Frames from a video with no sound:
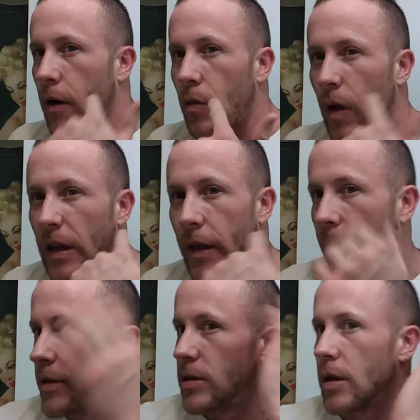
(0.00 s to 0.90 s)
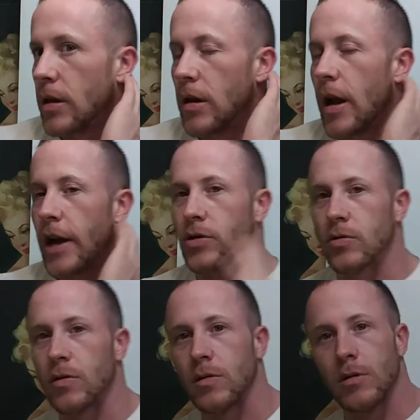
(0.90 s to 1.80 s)
I don't like that. I just like the
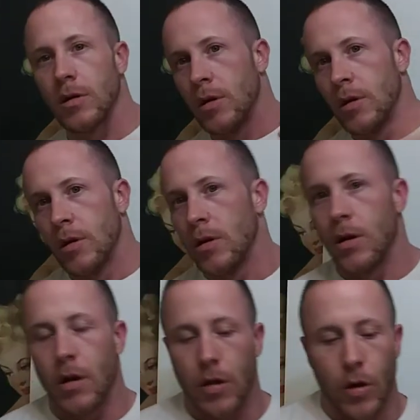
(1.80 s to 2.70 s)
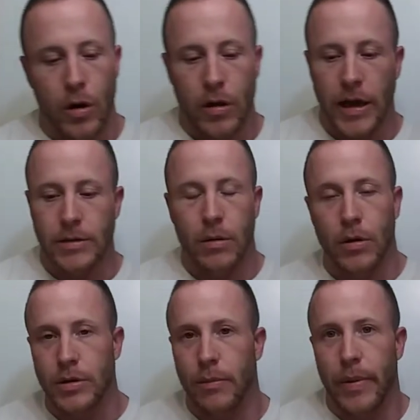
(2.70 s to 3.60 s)
natural look. That's what
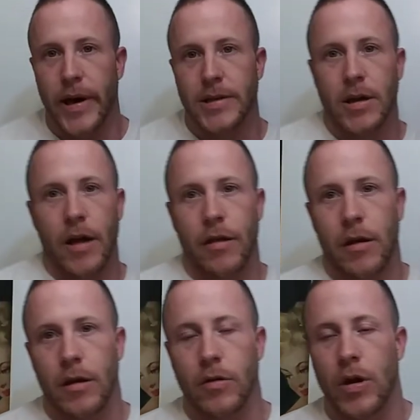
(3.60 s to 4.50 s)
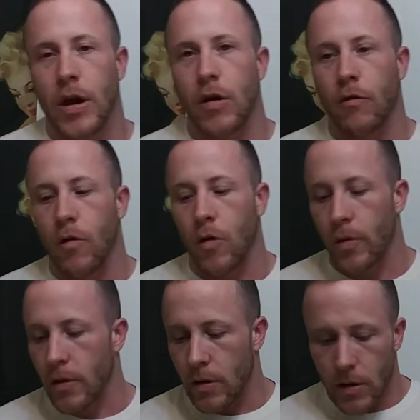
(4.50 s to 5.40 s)
looks the best, I think. You can't go wrong
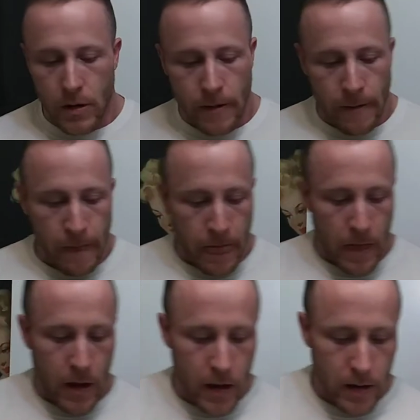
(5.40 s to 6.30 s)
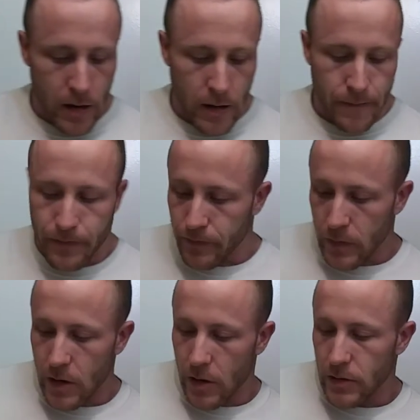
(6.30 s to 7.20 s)
with it. And, um,
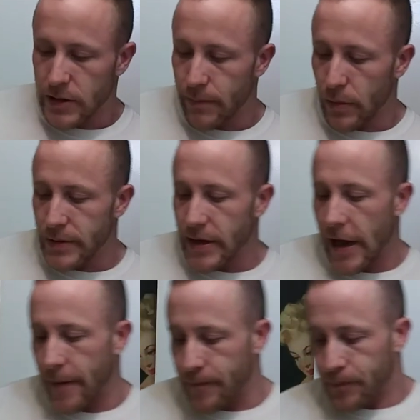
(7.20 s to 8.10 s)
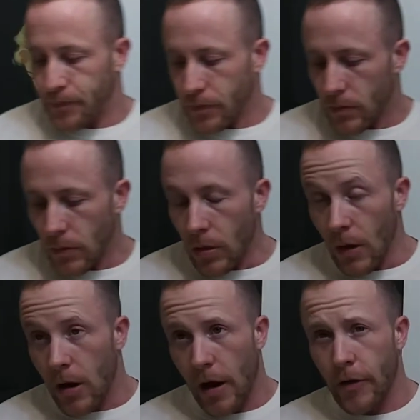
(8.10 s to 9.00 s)
you know, simple as that.
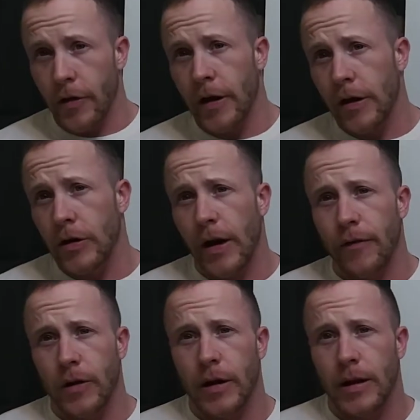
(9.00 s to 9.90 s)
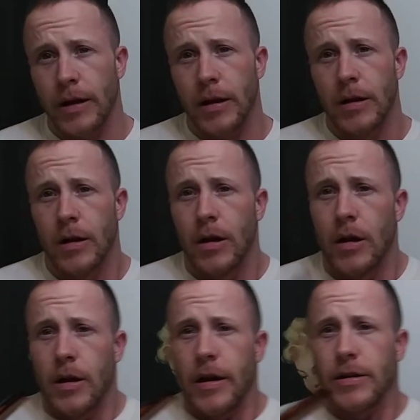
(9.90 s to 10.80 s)
Another thing that you're definitely going to need
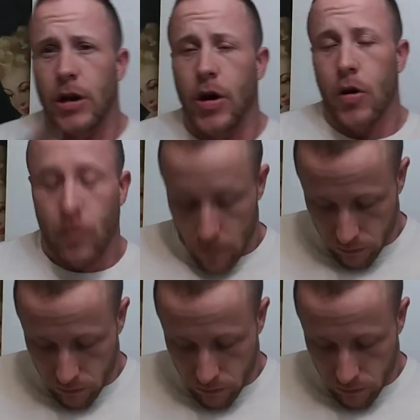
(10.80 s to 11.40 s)
is a comb.